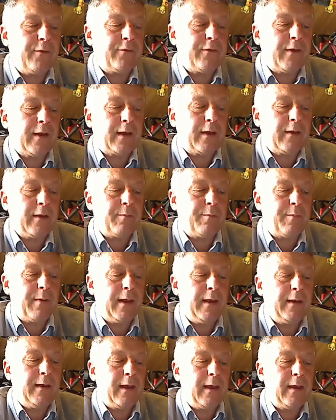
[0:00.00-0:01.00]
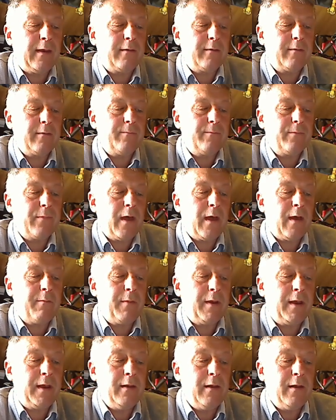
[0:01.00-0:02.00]
a second play date. I
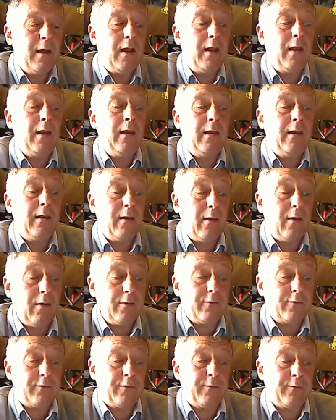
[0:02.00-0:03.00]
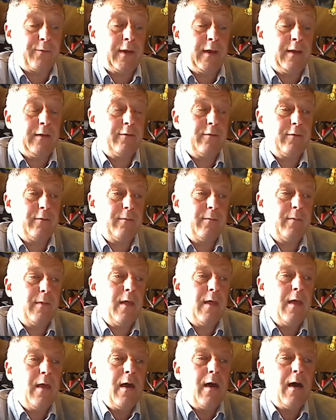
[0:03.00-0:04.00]
mean, lots of kids.
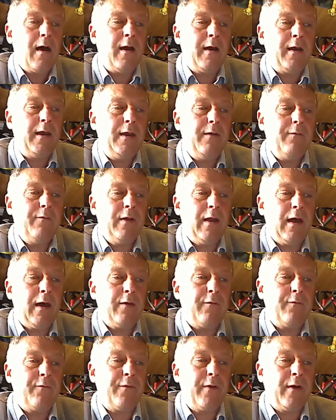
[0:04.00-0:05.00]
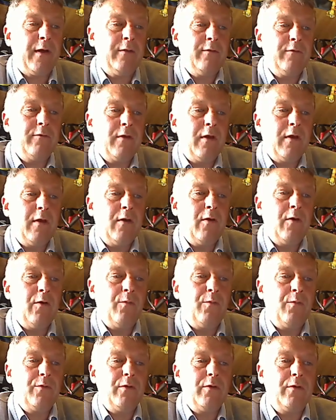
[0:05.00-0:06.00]
I even had friends who
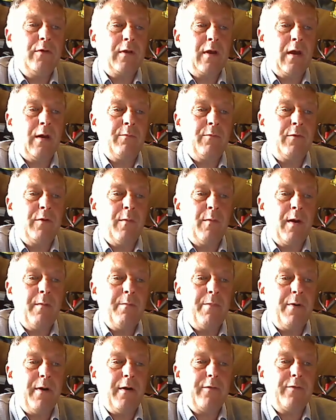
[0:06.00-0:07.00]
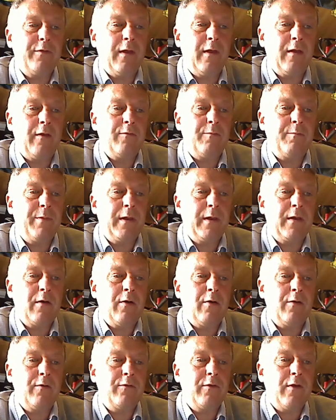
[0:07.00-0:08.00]
wouldn't come to my birthdays
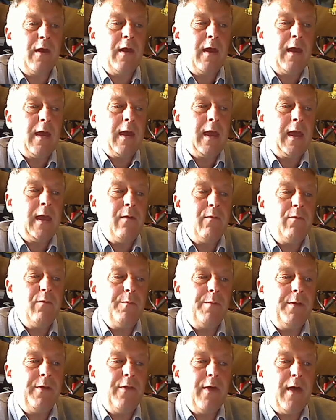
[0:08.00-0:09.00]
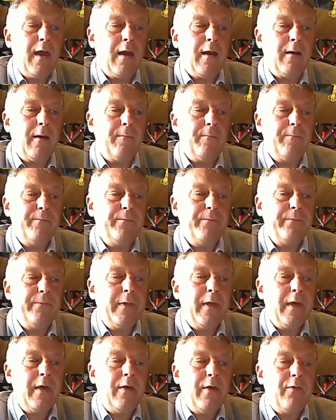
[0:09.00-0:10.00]
because he would be there.
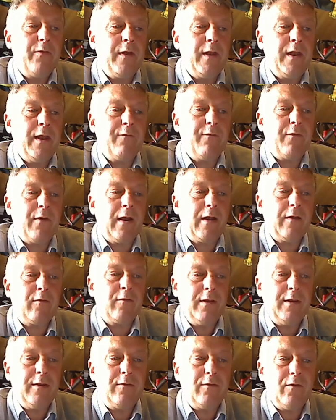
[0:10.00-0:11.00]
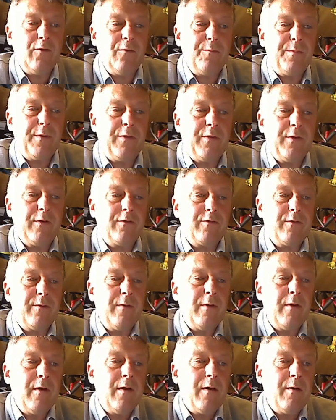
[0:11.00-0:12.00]
They never actually told me this,
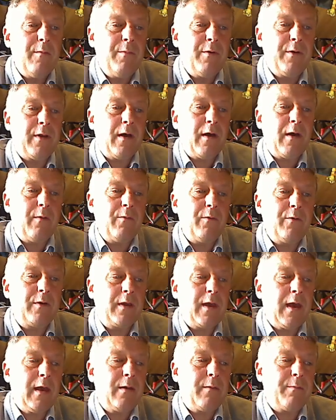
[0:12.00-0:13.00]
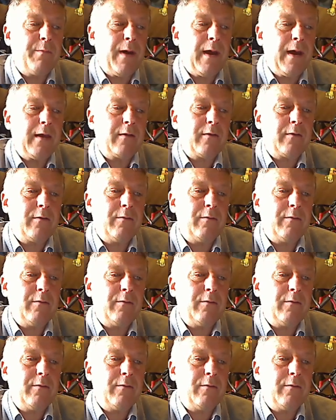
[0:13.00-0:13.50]
but I would get back,